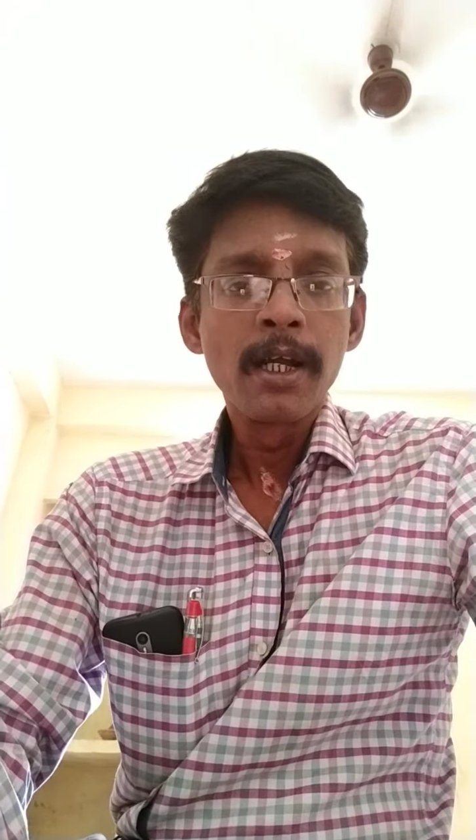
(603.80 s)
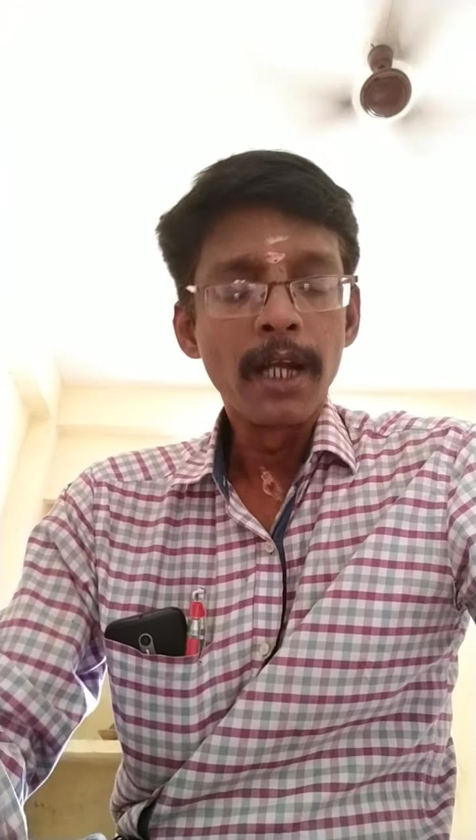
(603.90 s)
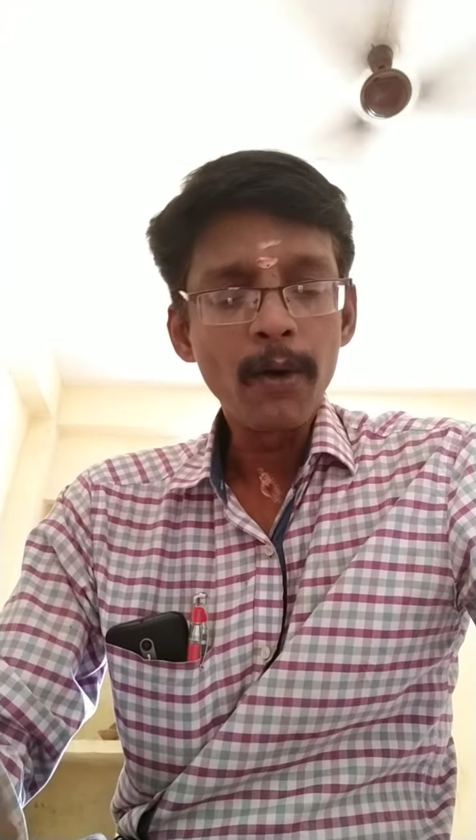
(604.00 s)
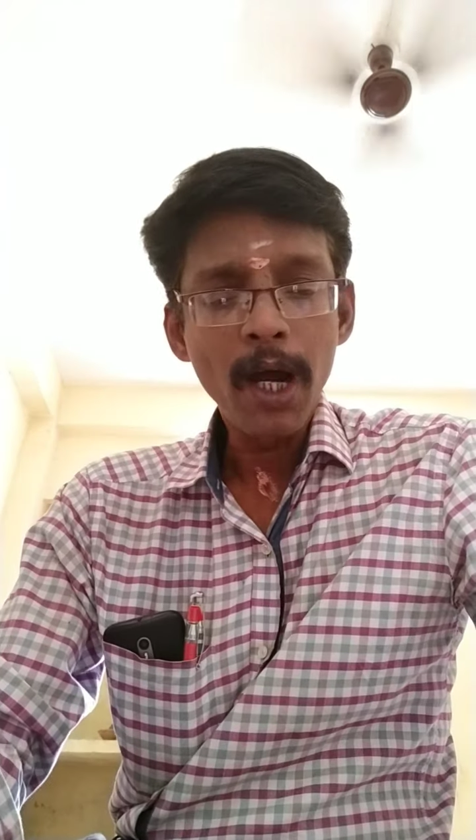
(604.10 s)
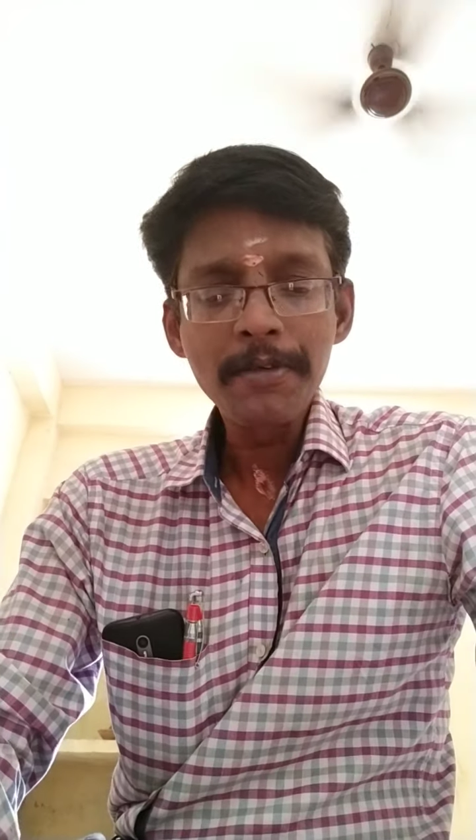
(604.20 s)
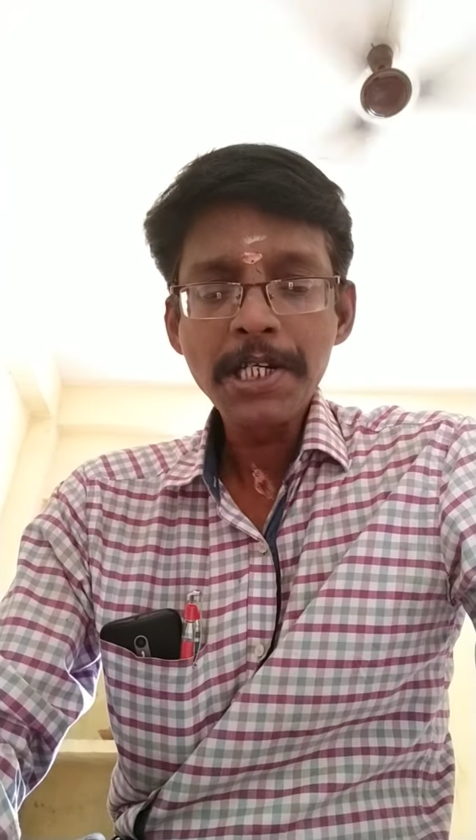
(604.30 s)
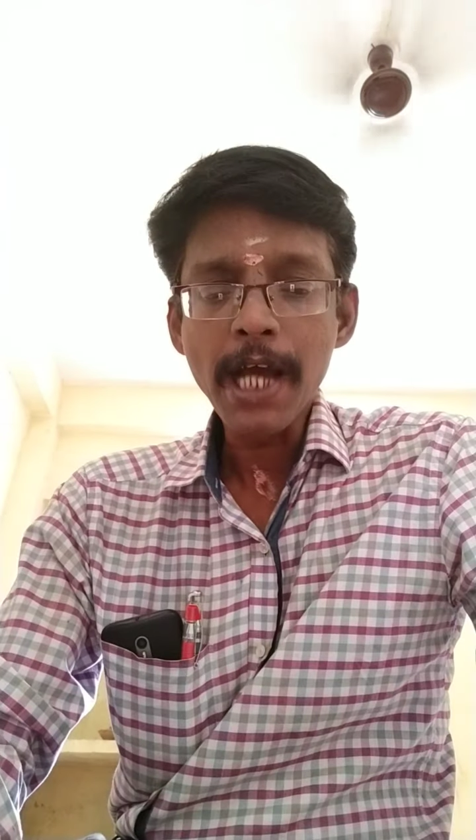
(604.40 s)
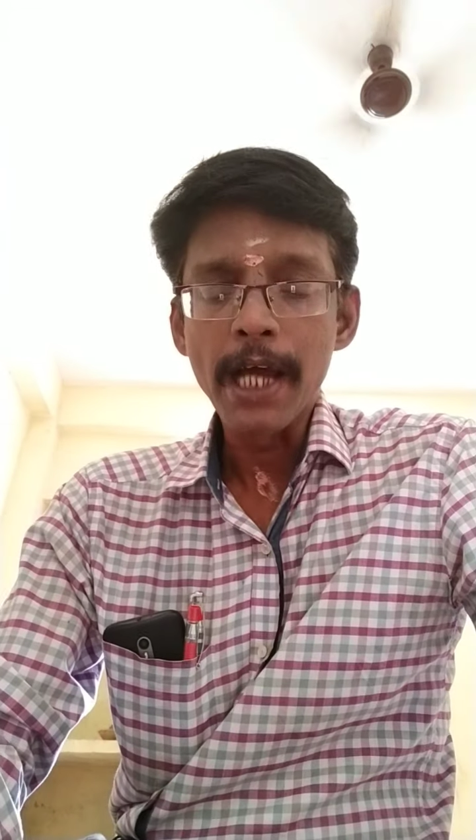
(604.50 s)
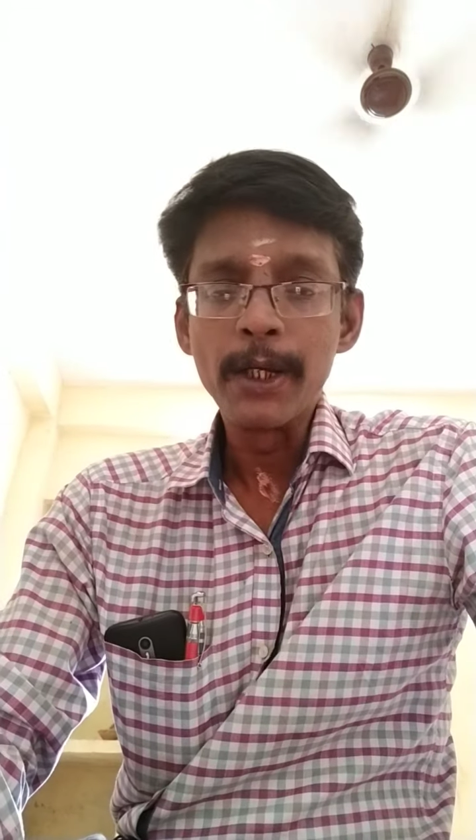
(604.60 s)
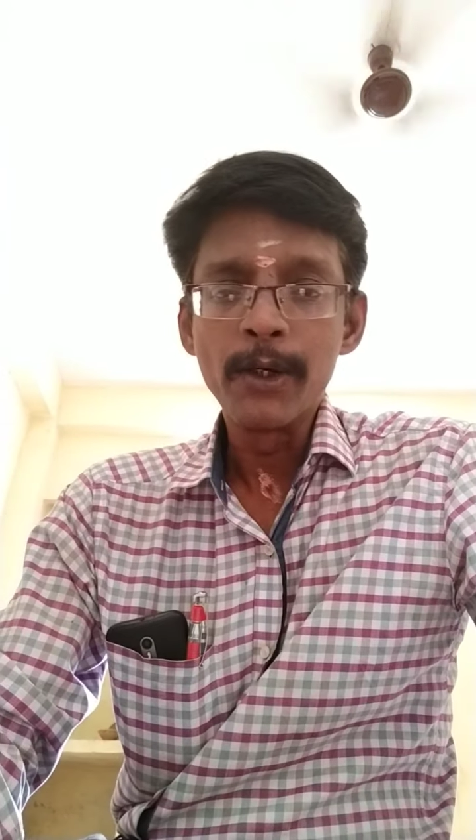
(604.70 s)
Now I will
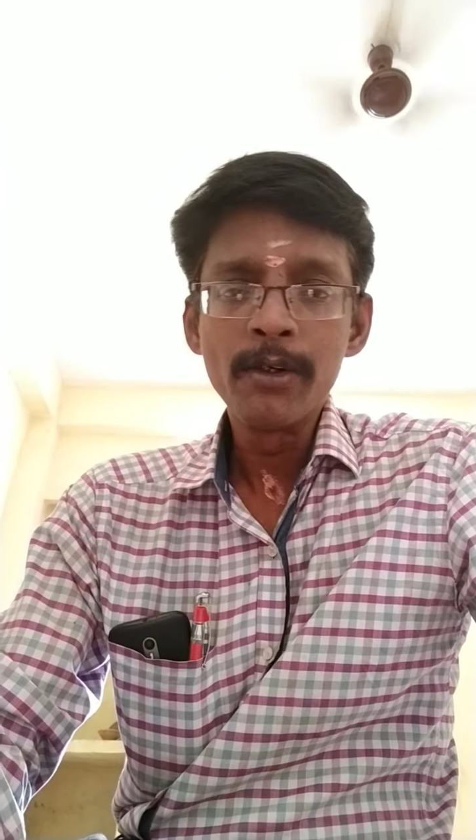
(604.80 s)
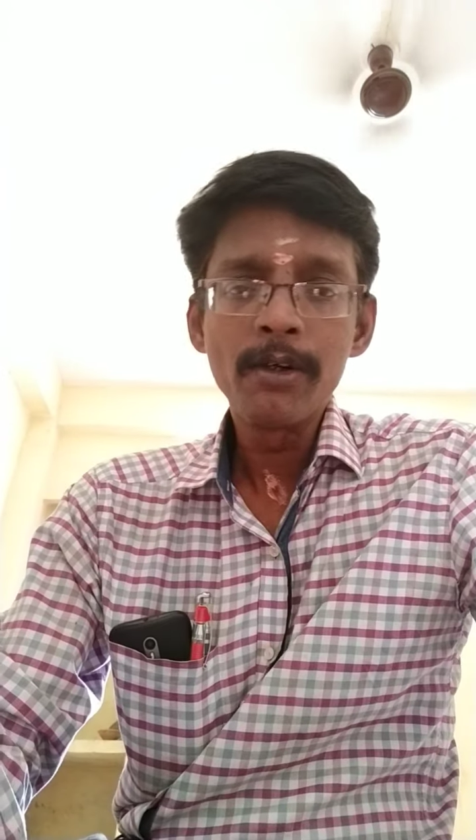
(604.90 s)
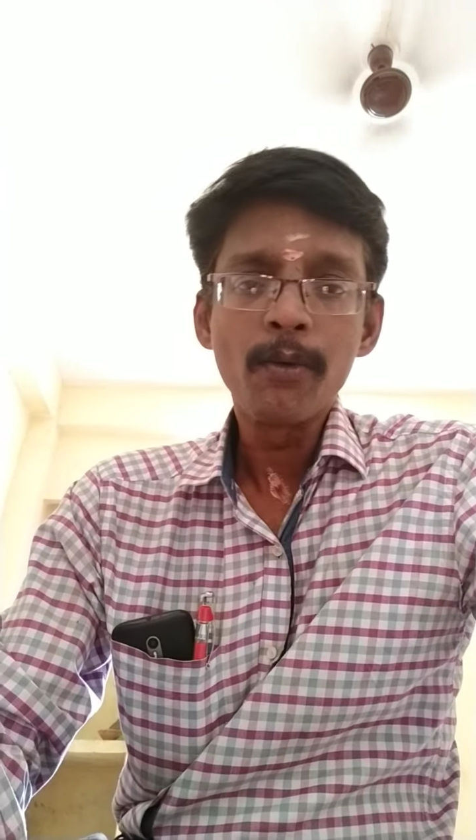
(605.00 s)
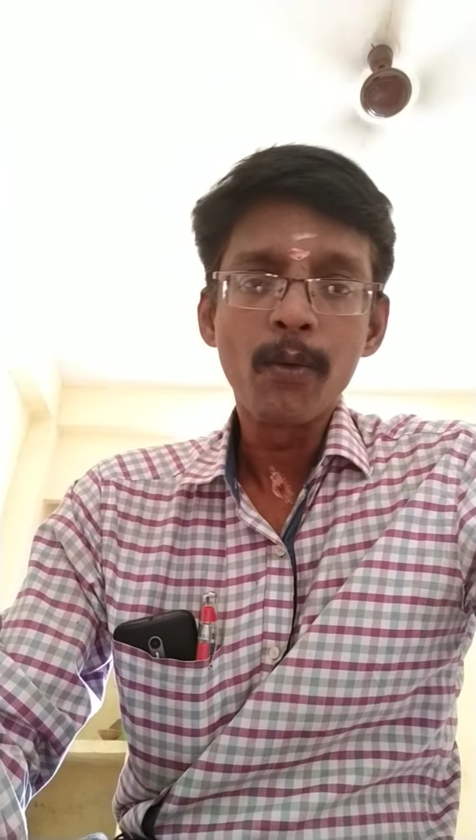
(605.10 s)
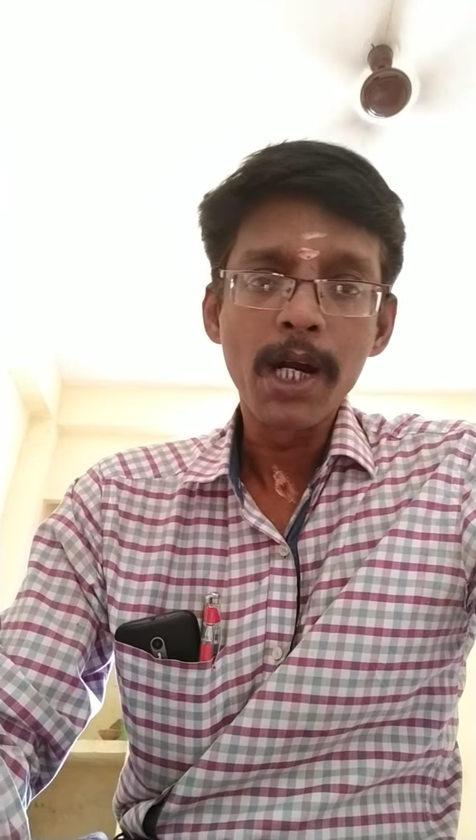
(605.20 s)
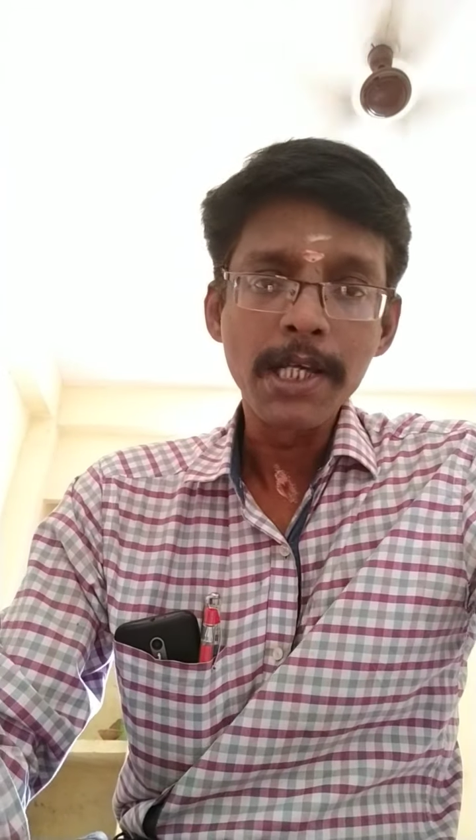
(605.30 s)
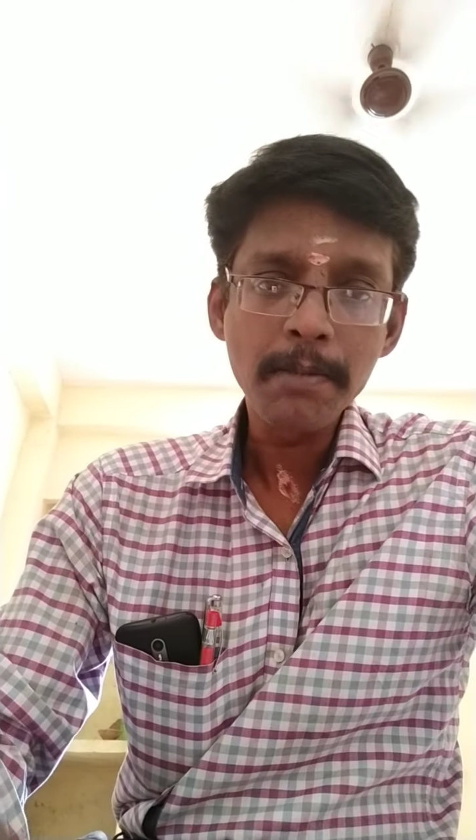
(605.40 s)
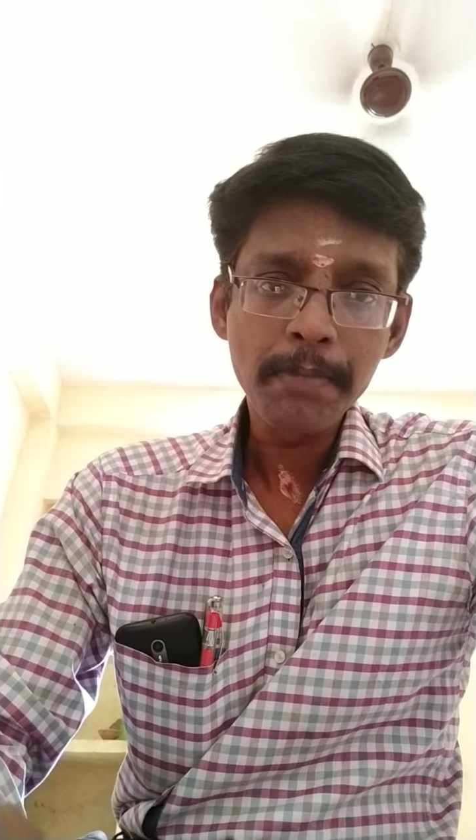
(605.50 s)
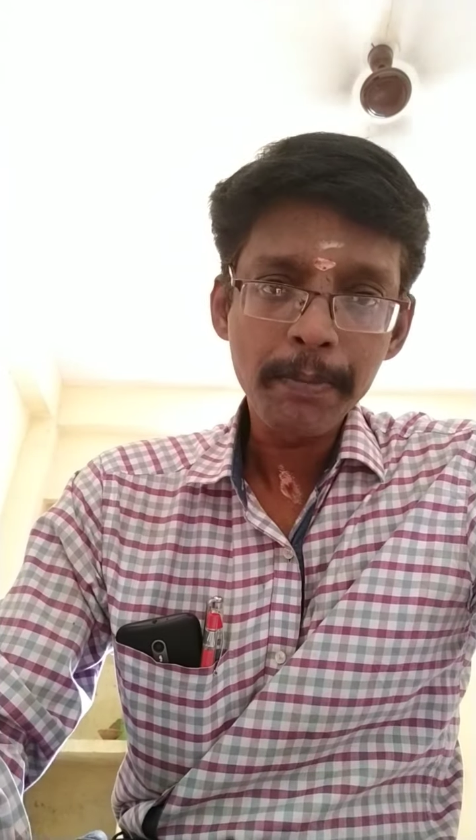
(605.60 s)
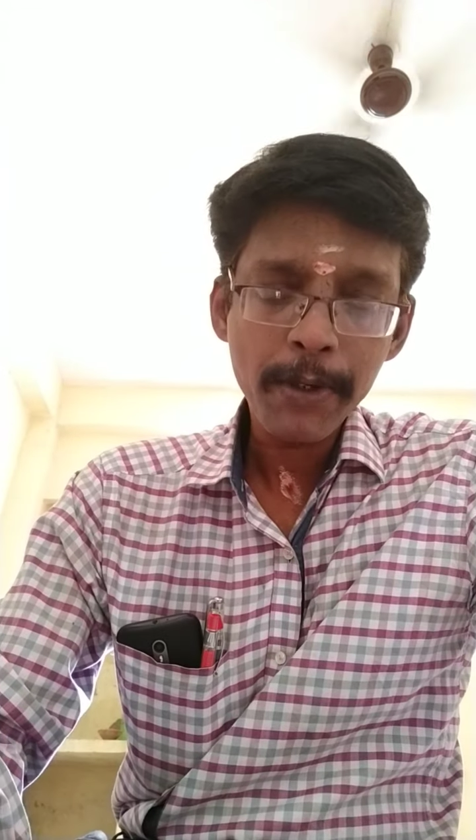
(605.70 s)
tell you what is a
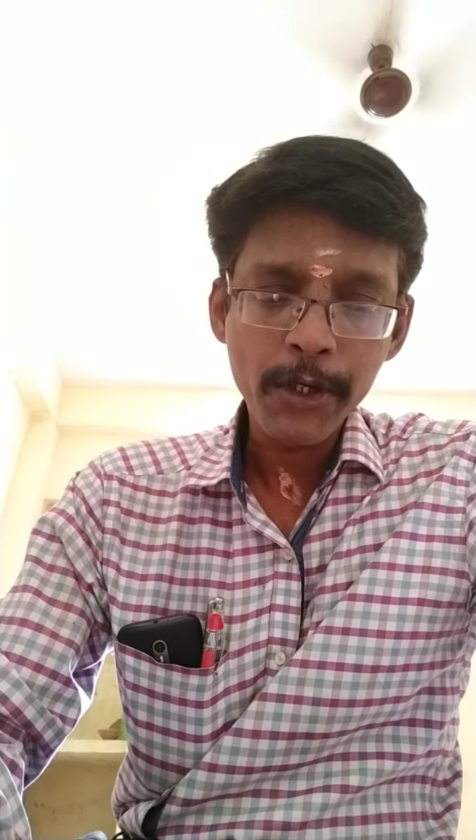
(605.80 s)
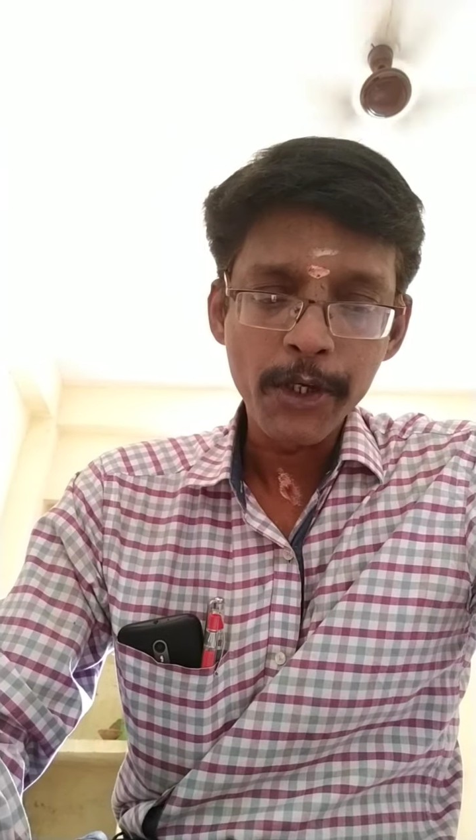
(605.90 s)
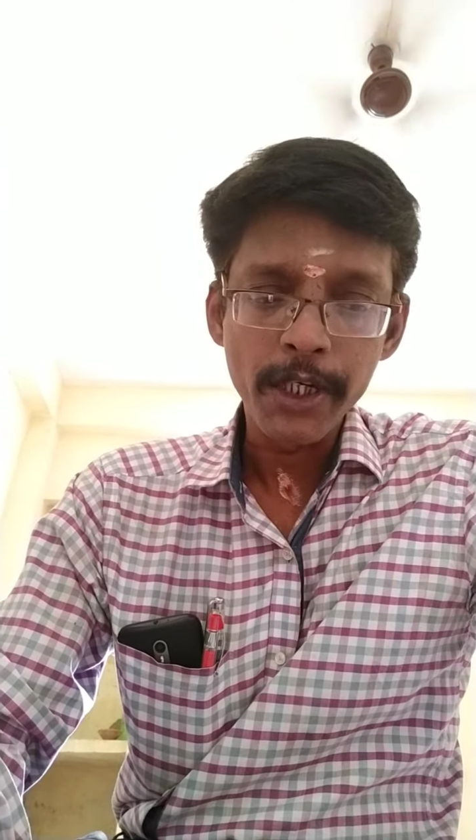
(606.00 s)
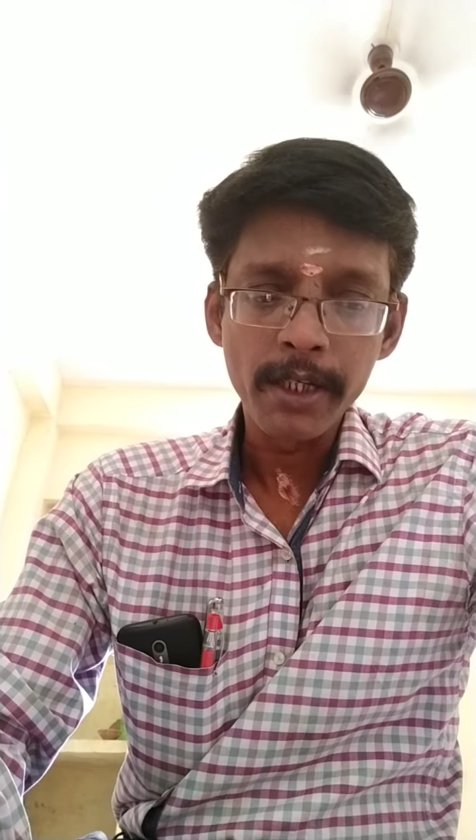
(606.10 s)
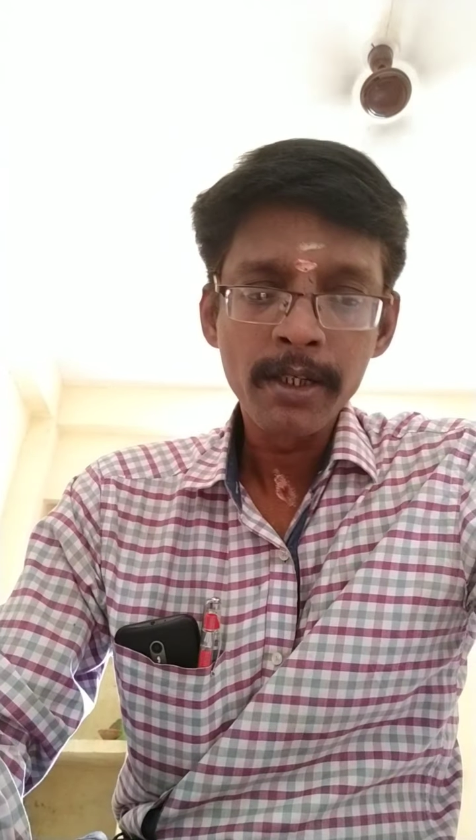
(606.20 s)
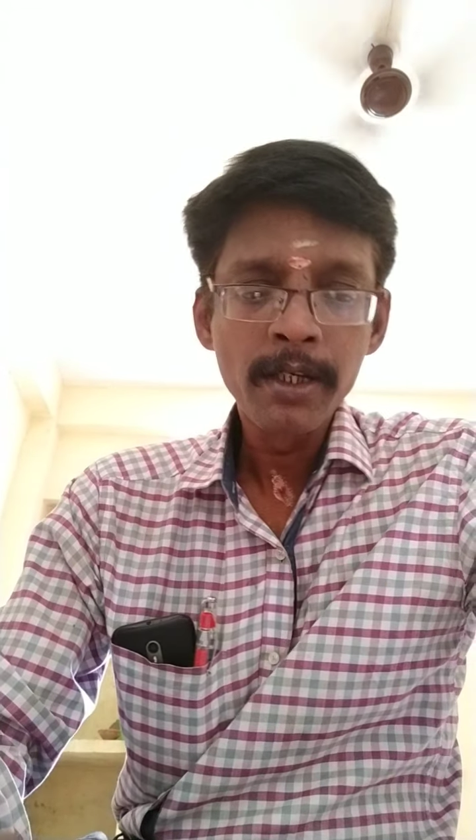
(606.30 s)
preposition.